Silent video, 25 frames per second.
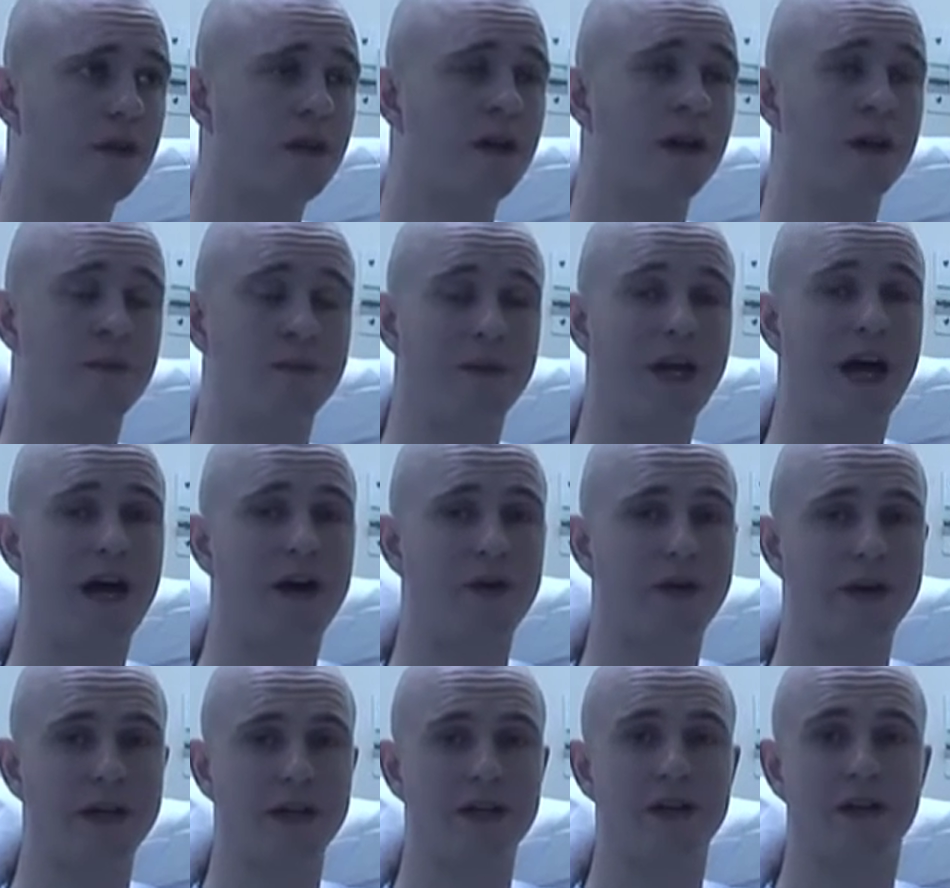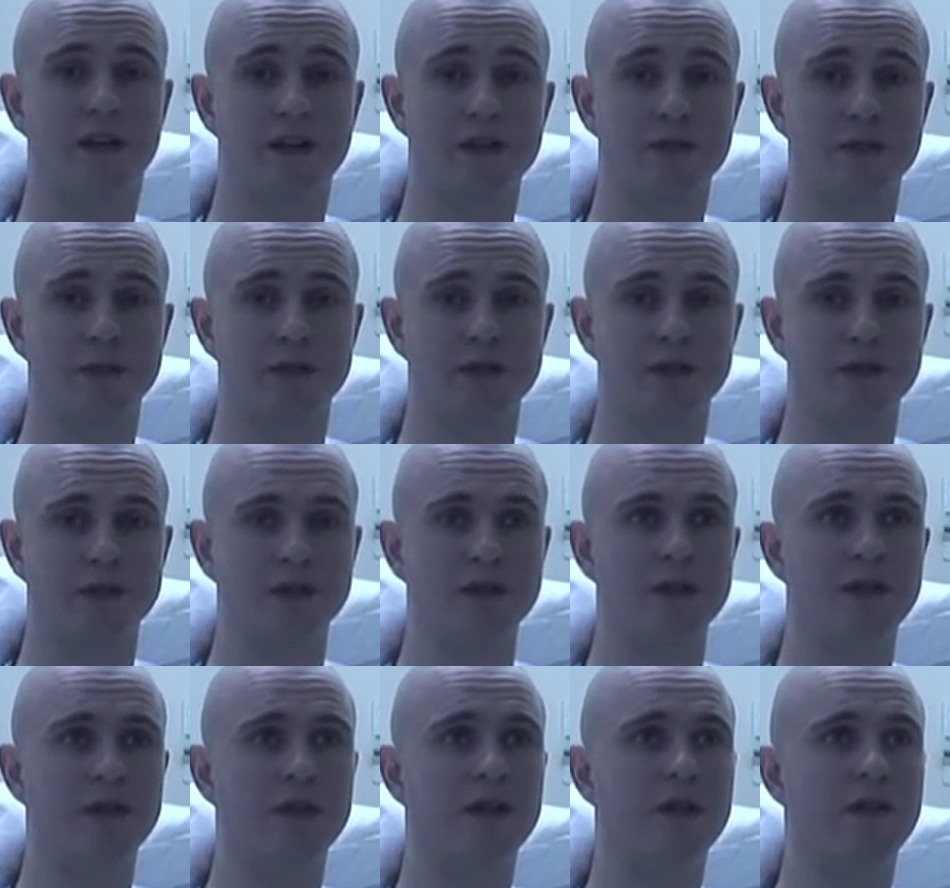now in the hospital
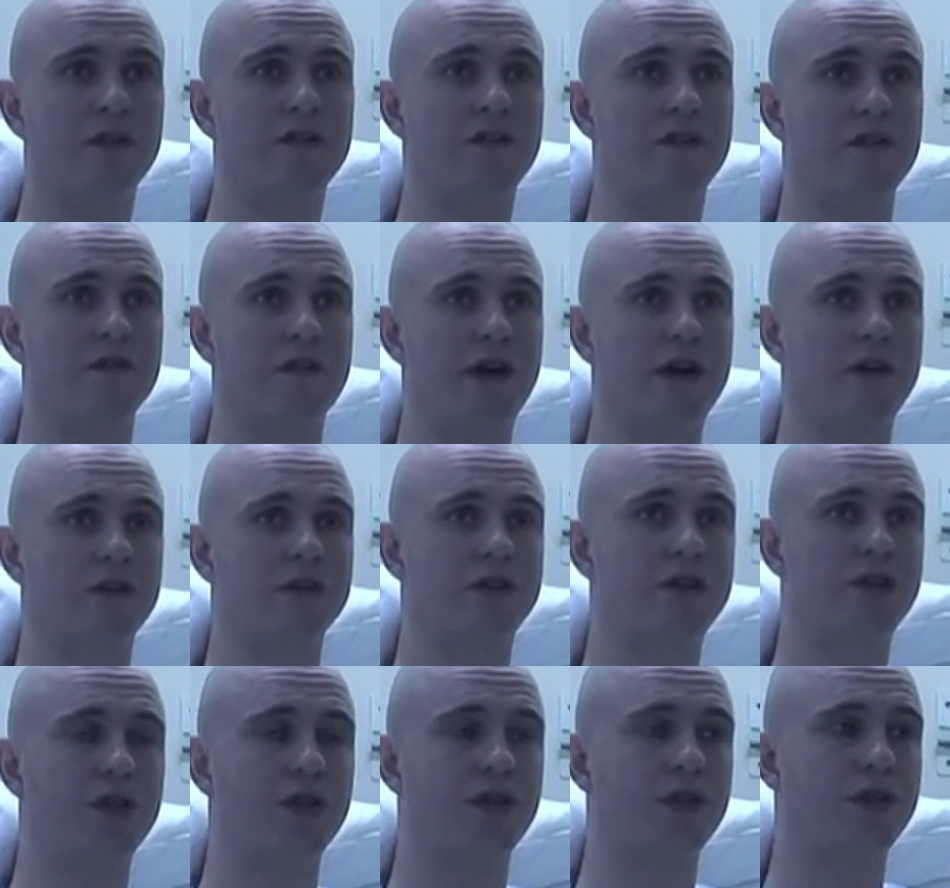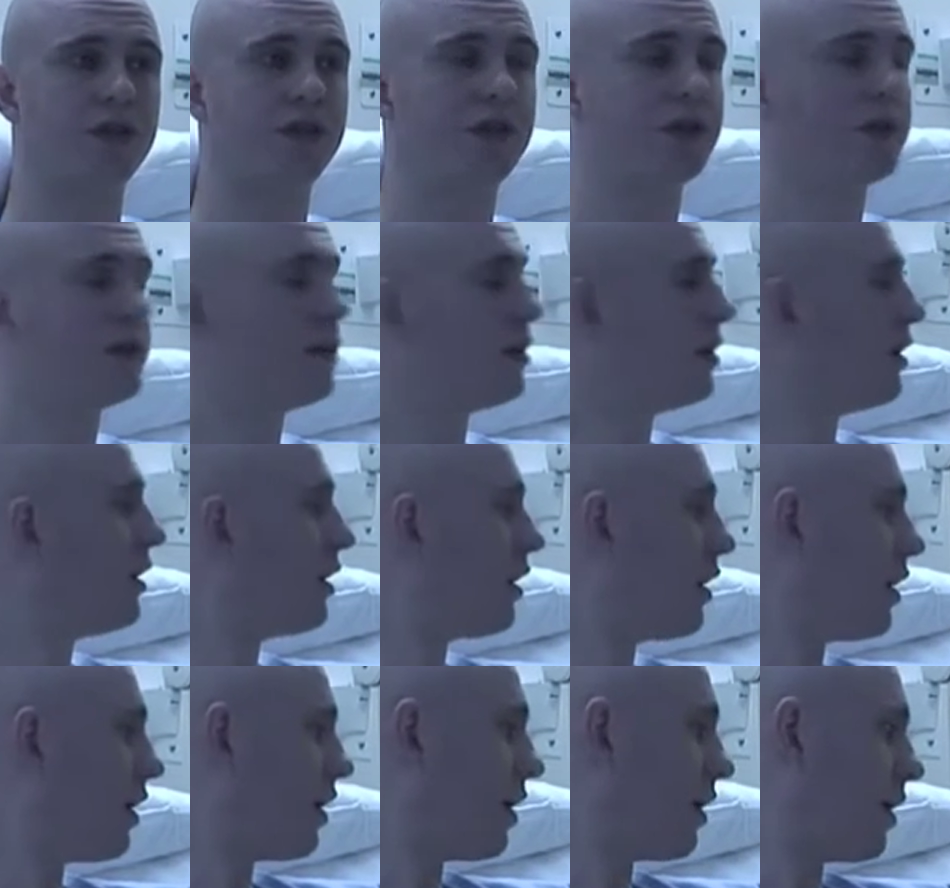for round 2,
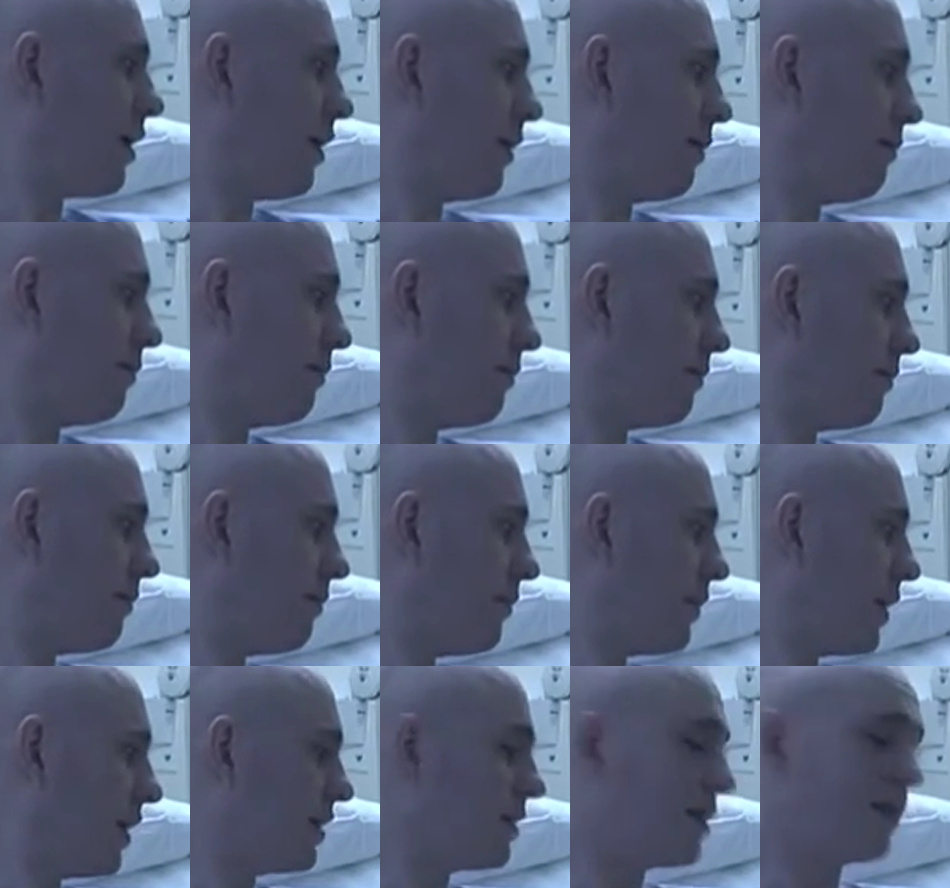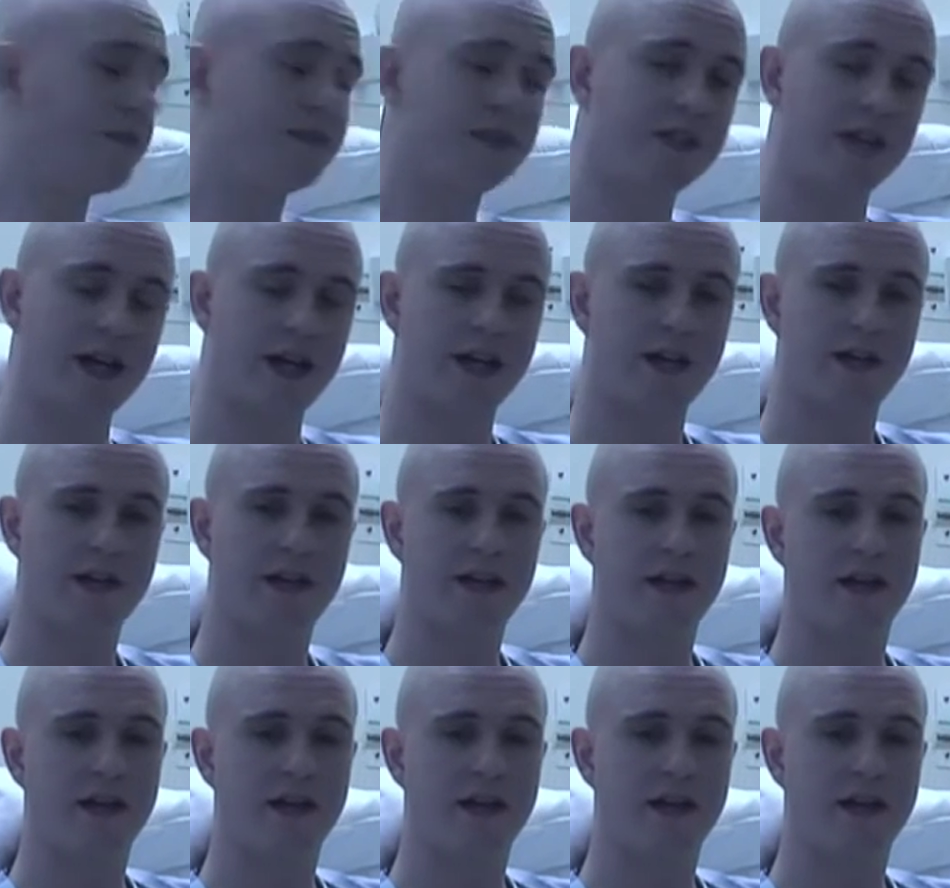as I've said.